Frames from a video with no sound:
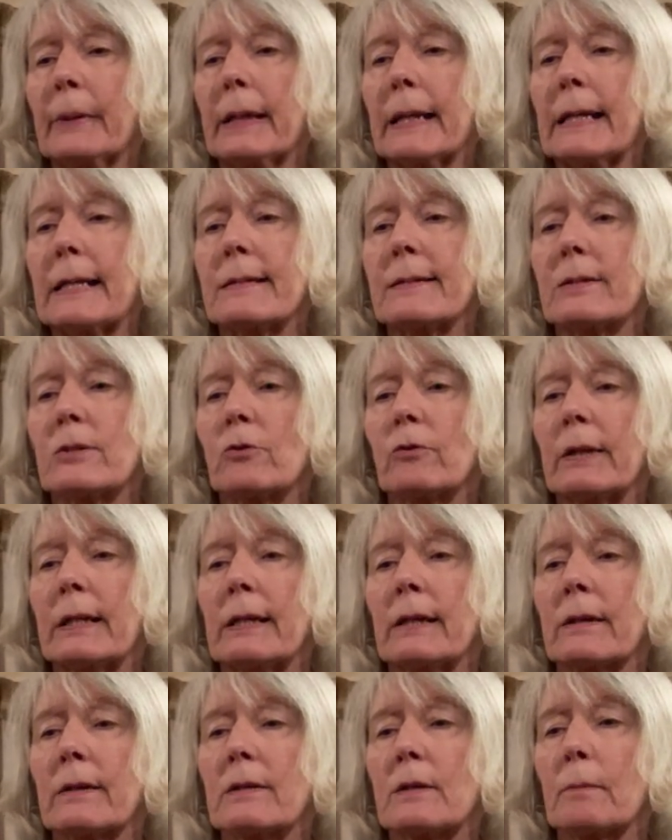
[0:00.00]
Eastery
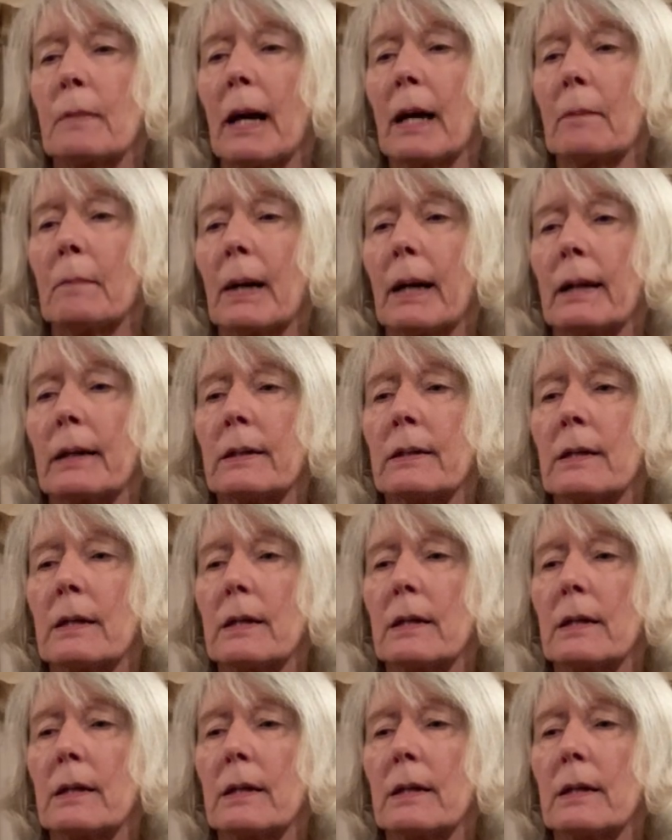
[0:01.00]
to my mind.